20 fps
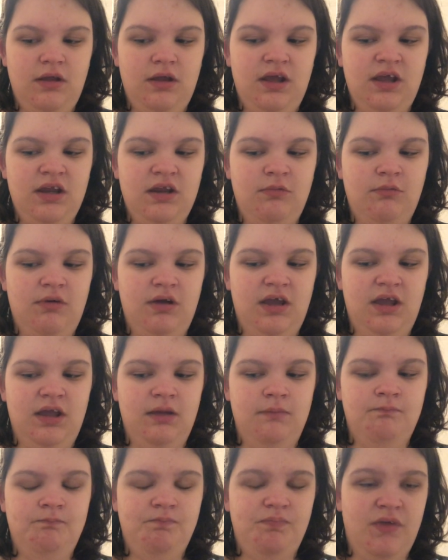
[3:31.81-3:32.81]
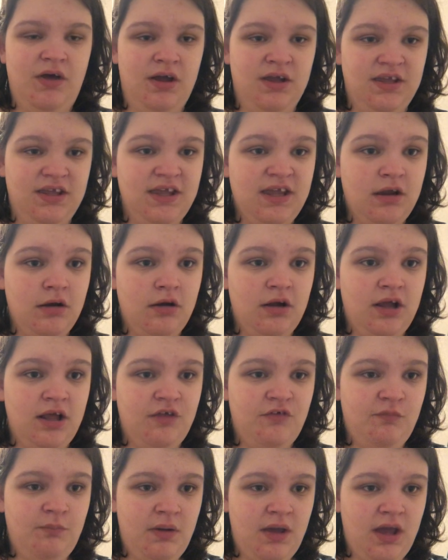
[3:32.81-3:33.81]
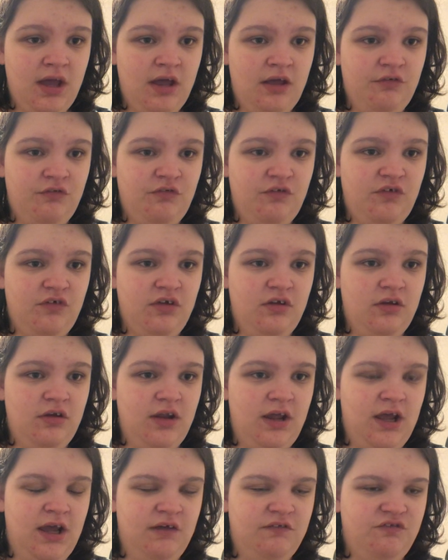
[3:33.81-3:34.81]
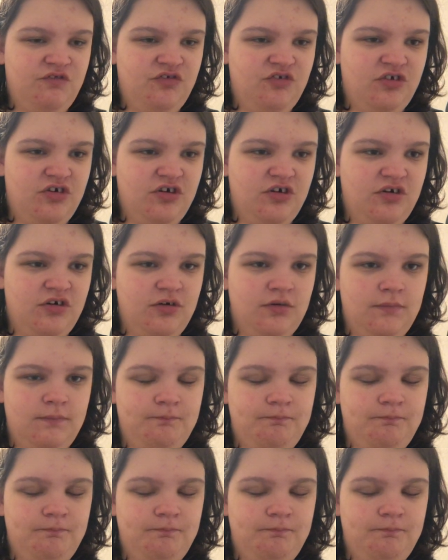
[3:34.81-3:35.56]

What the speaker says: Anyway, a year has passed after